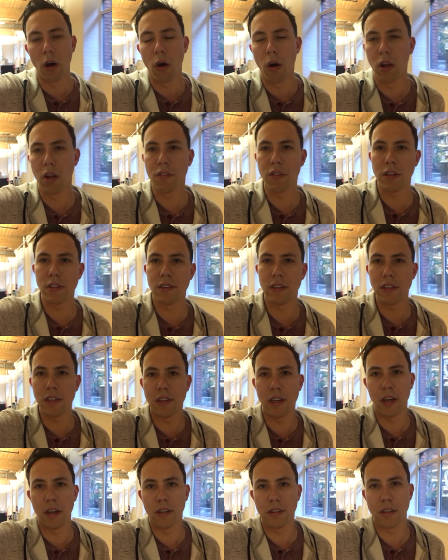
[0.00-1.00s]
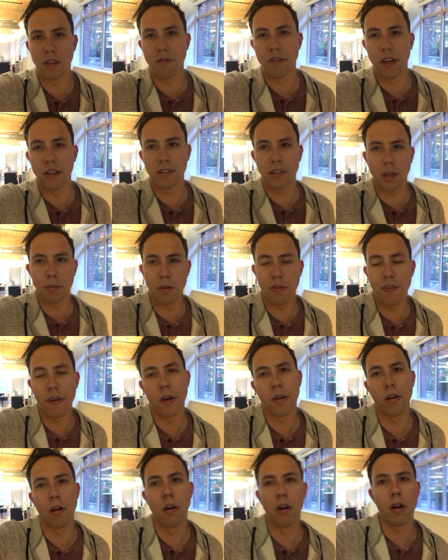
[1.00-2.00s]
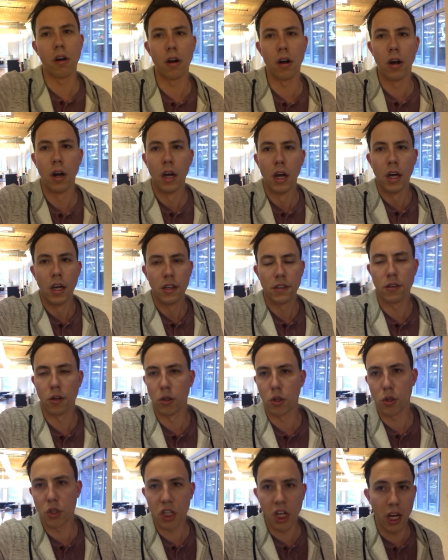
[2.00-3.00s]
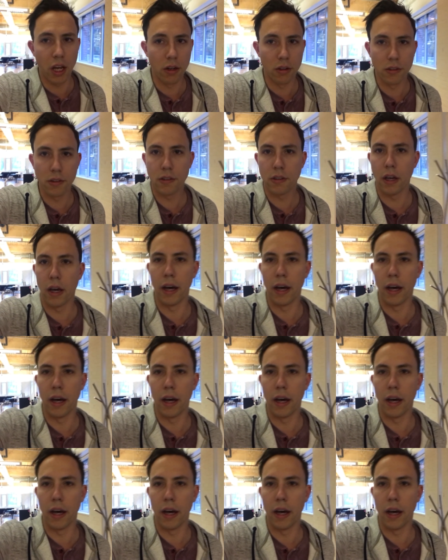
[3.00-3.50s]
All of these details and events can be found on our social channels.